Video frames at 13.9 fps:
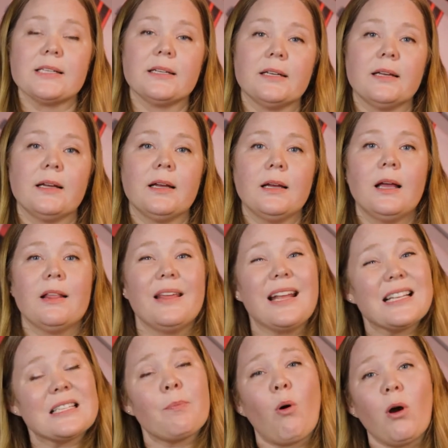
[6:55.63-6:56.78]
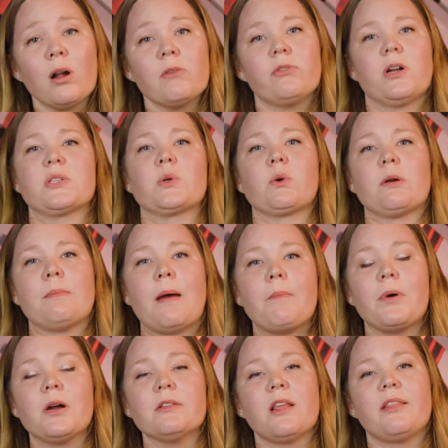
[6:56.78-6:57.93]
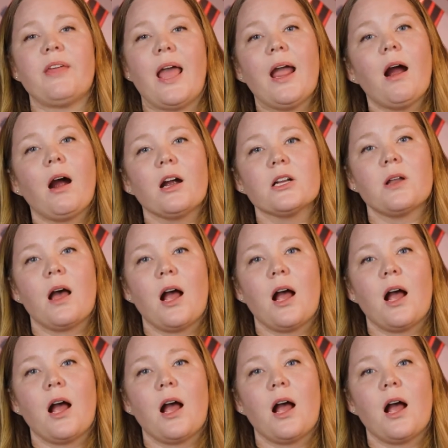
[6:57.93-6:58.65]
I think it's important for us to remember that they are